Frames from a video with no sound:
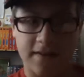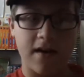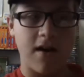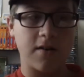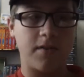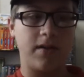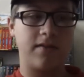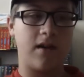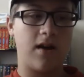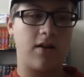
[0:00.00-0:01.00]
Dogma
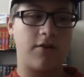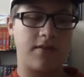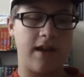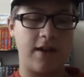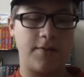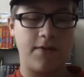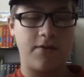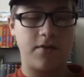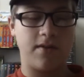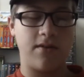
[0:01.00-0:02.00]
and Doggos, the end of my
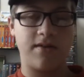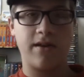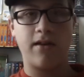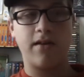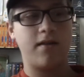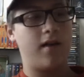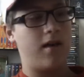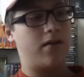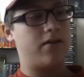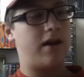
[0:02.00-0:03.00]
VOC series.
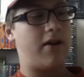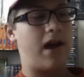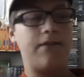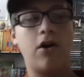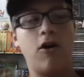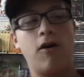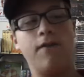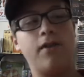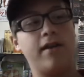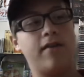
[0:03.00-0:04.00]
So now I have
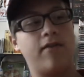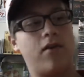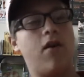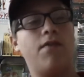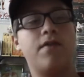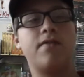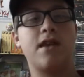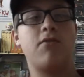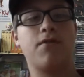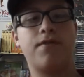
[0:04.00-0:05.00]
all of the
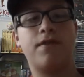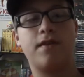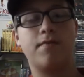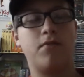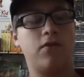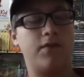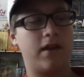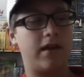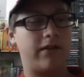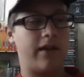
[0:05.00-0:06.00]
sequels of this
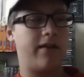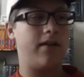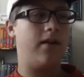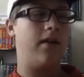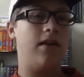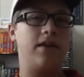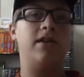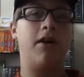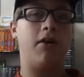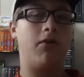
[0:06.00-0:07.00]
movie, and
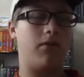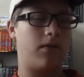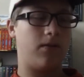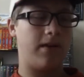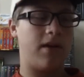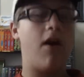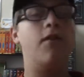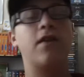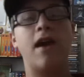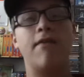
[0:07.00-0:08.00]
all
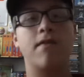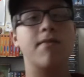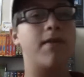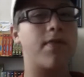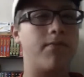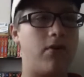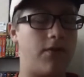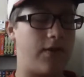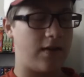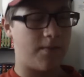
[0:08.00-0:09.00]
of Kevin Smith
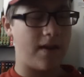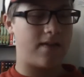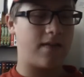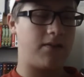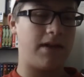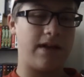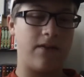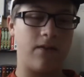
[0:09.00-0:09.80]
movies, basically,